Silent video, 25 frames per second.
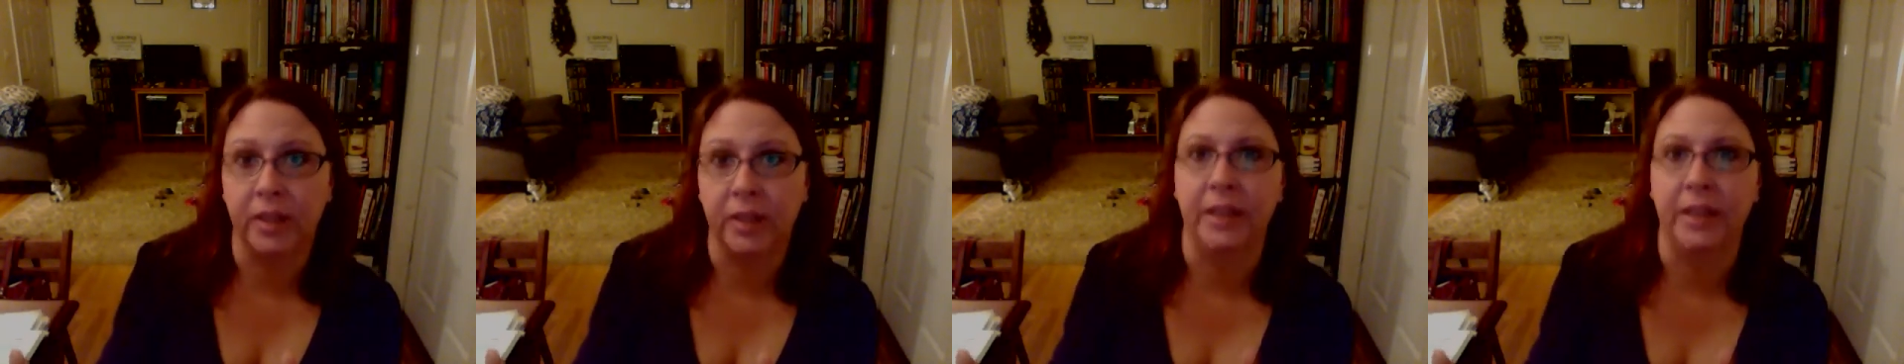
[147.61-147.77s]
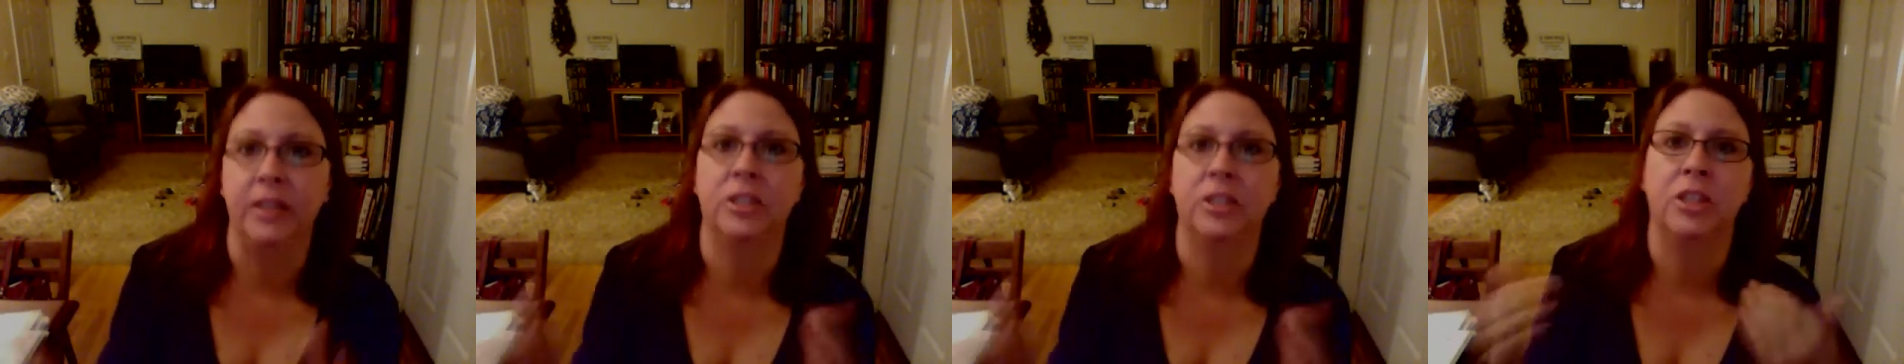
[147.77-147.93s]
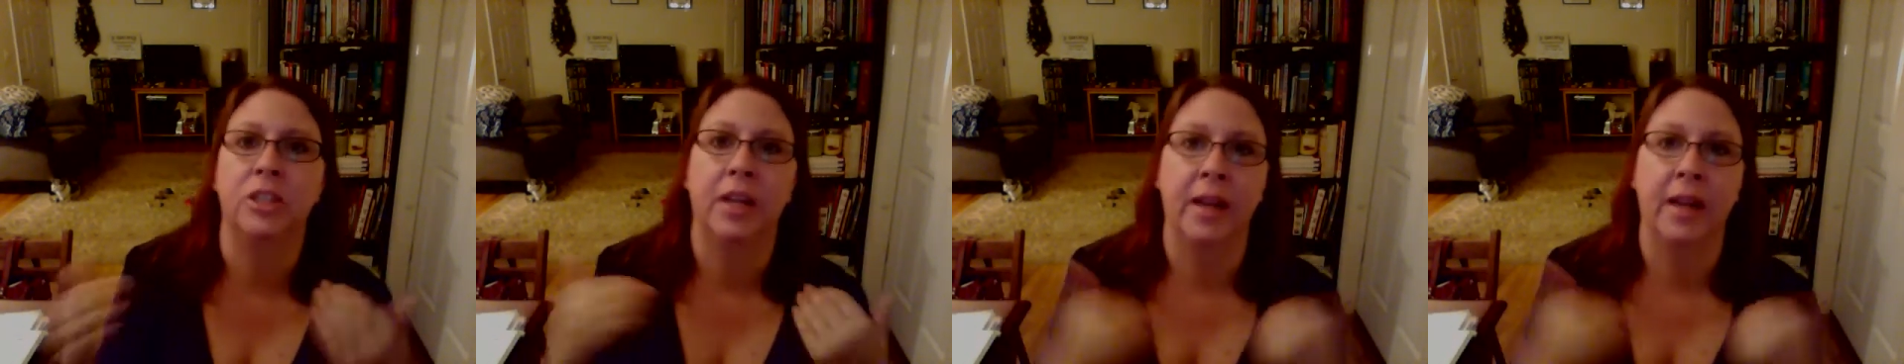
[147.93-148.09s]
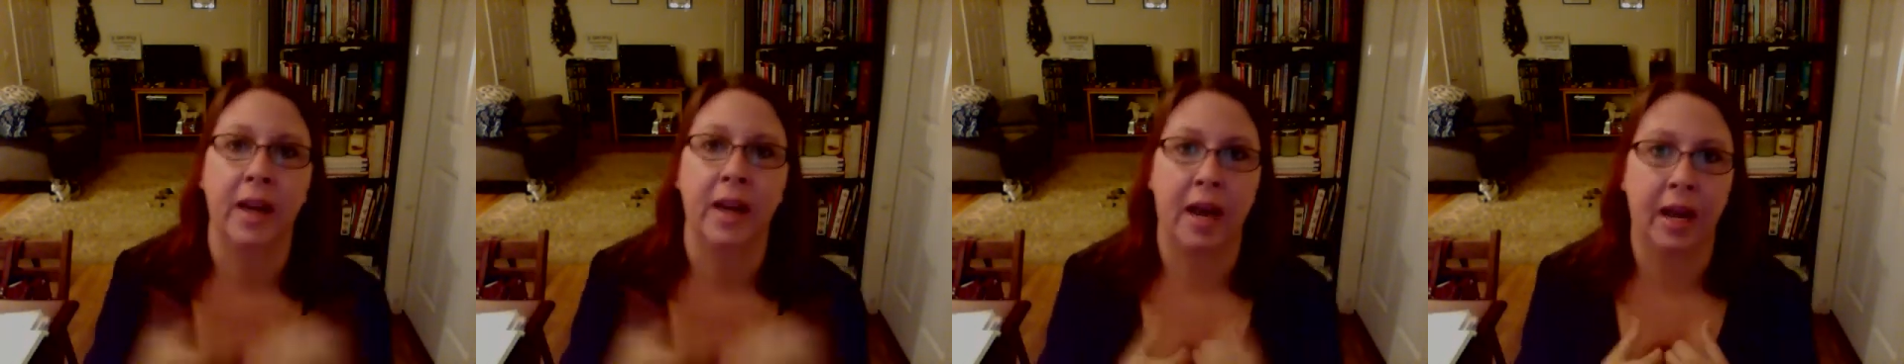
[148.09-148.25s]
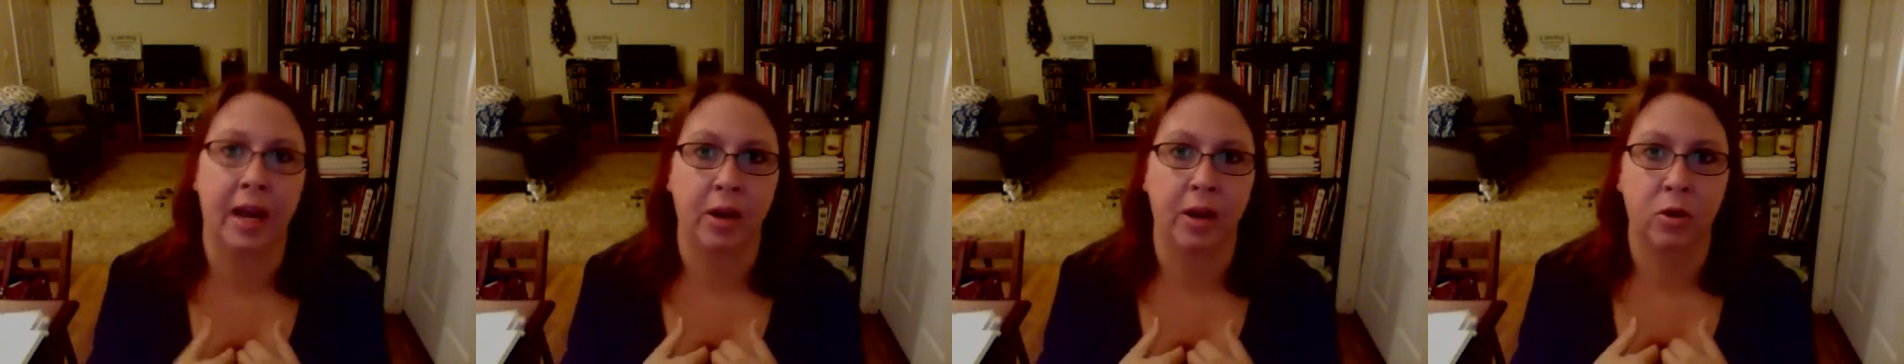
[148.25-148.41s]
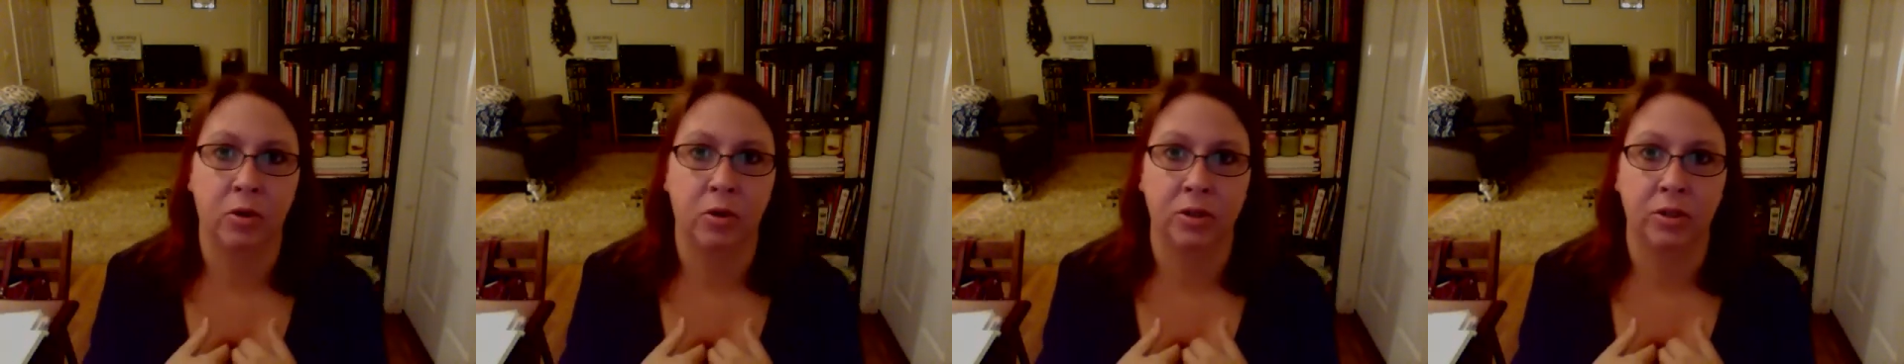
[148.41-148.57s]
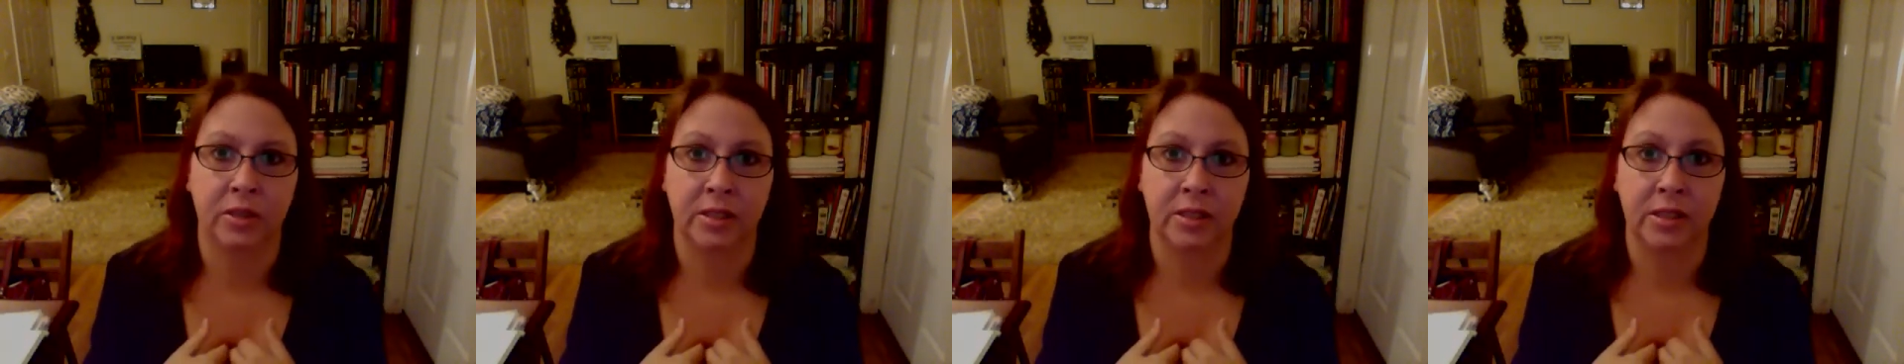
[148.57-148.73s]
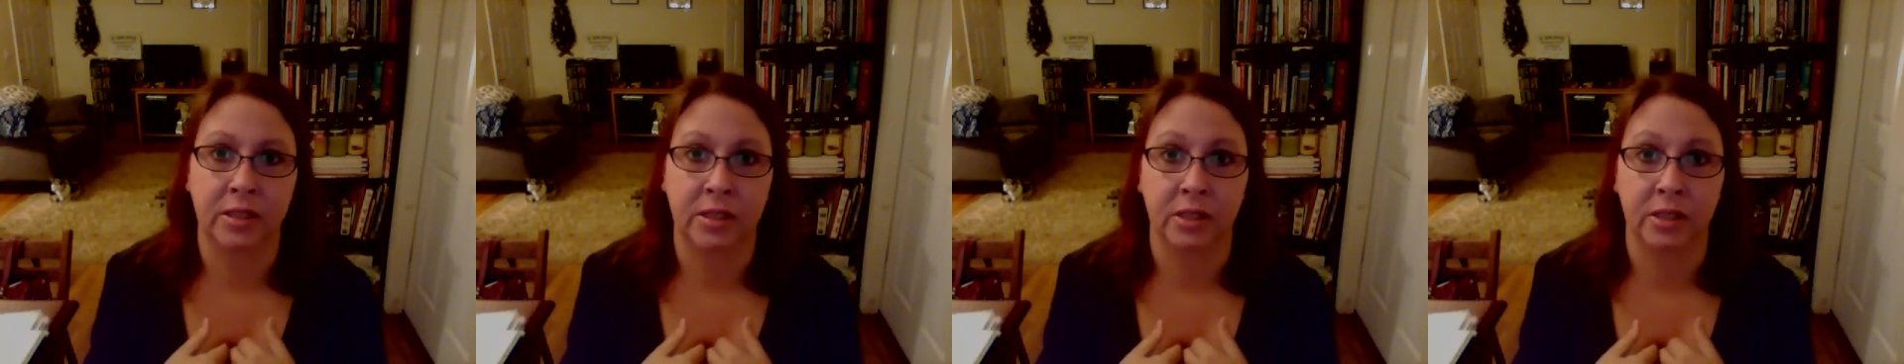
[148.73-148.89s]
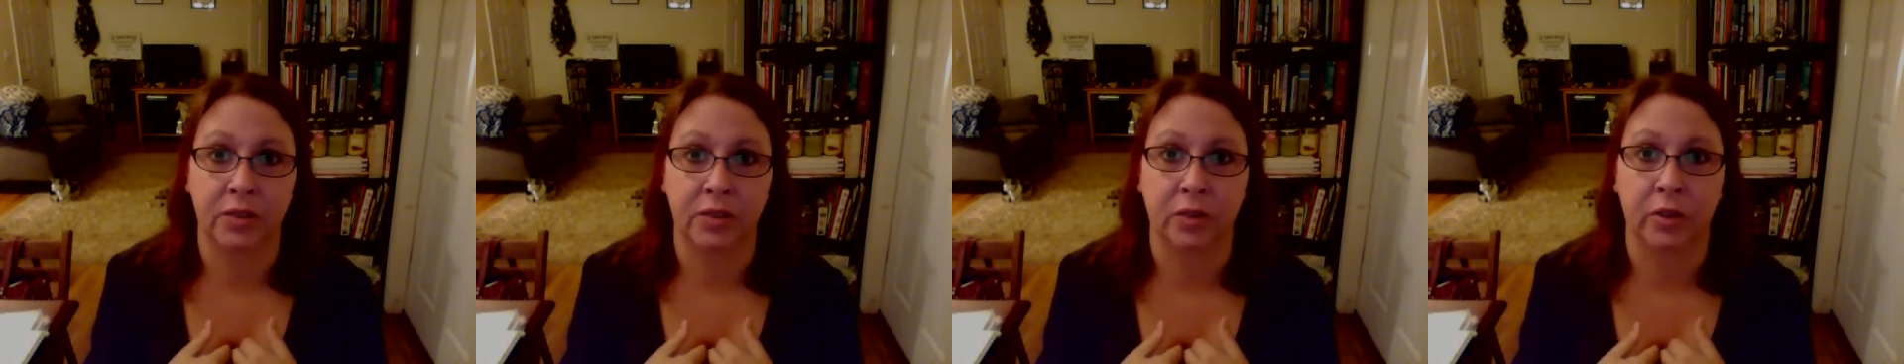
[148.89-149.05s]
leash and I hold a
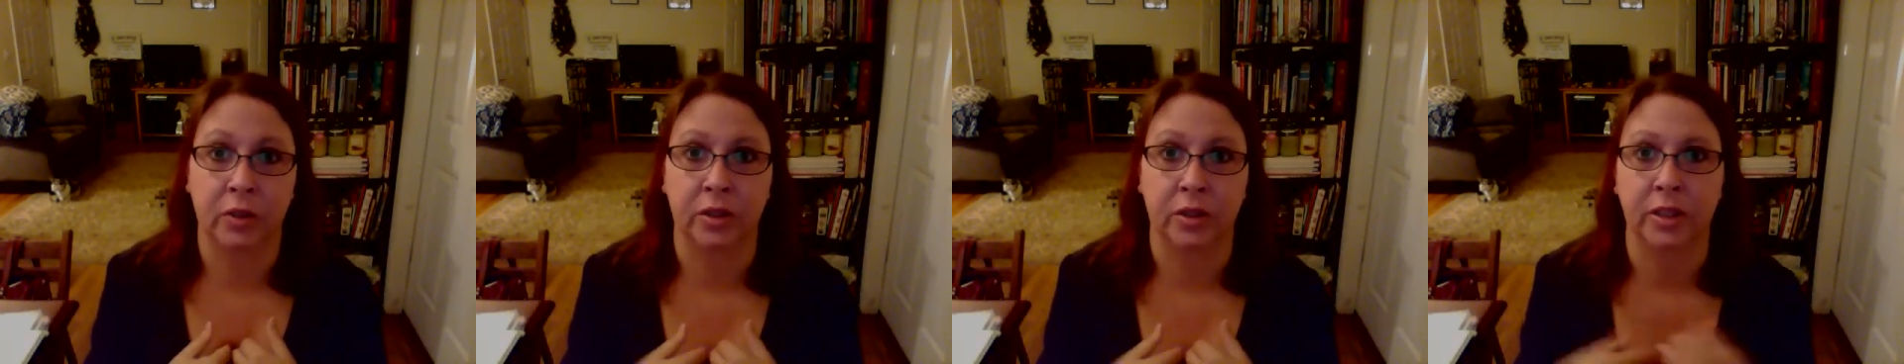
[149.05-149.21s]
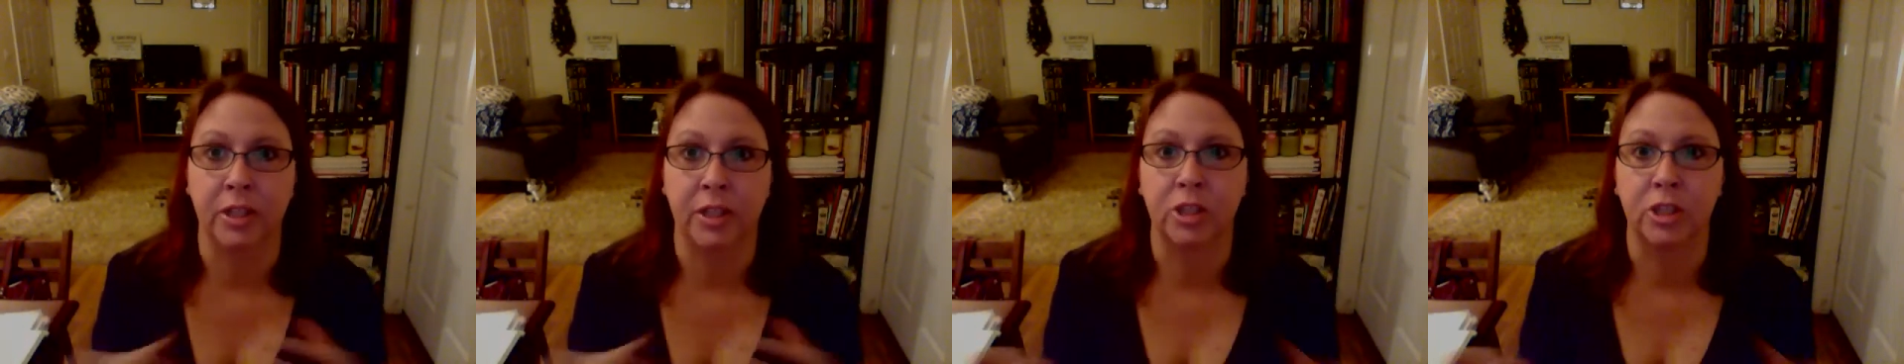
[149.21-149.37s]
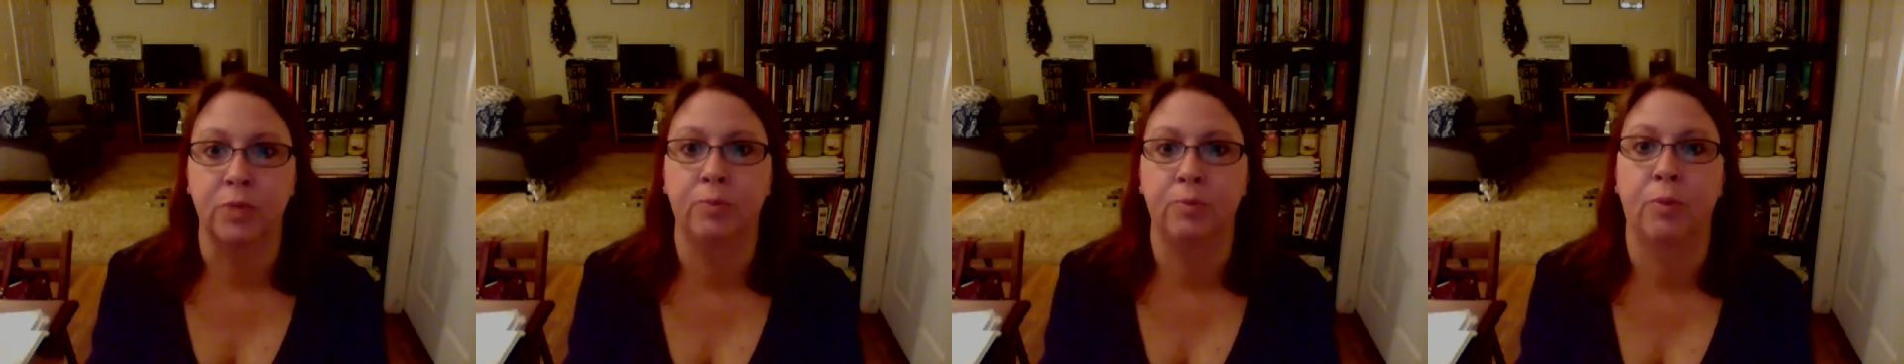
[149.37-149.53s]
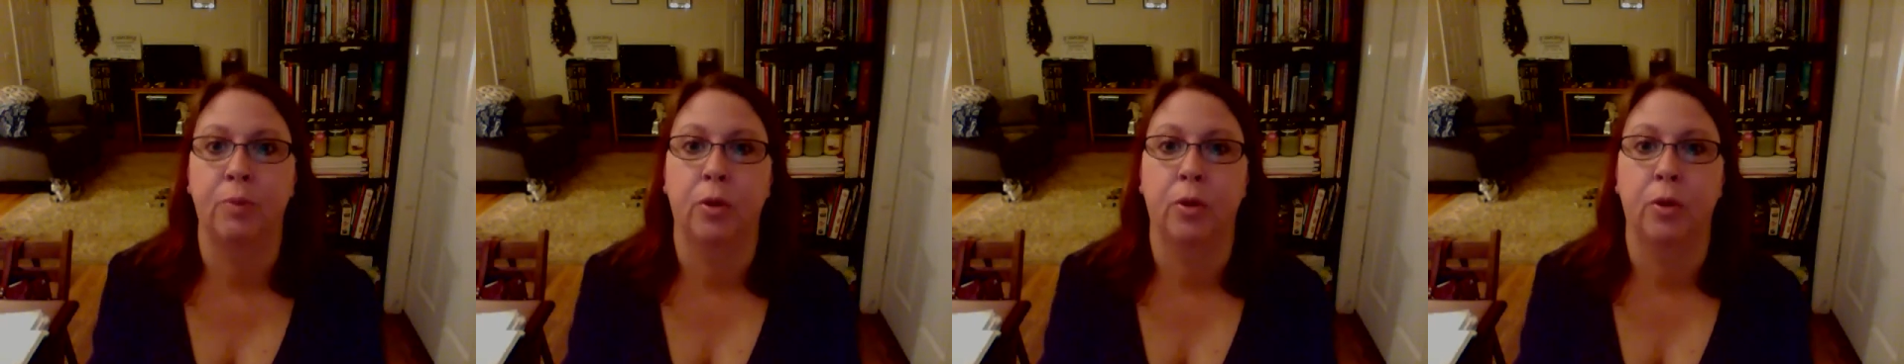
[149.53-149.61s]
6 foot leash.